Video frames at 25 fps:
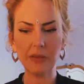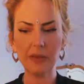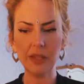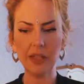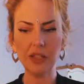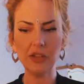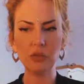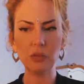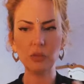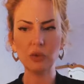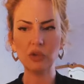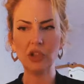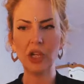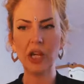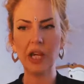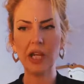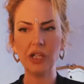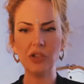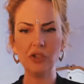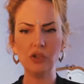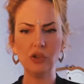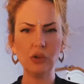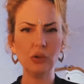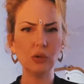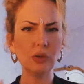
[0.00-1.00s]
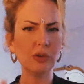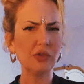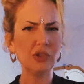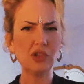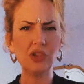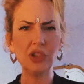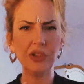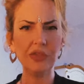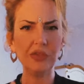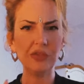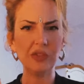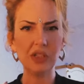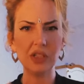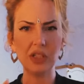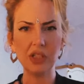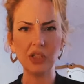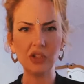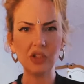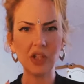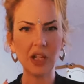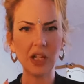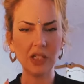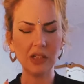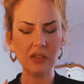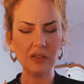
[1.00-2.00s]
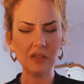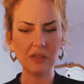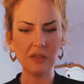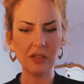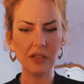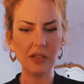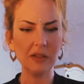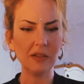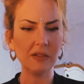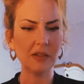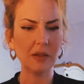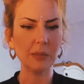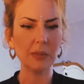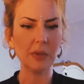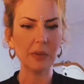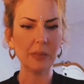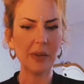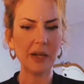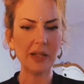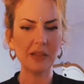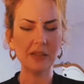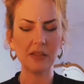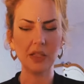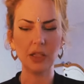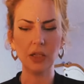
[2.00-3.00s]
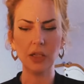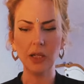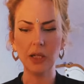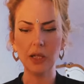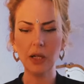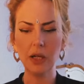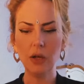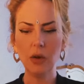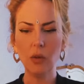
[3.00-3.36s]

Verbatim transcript: things will change. You'll have shifted and changed in some capacity.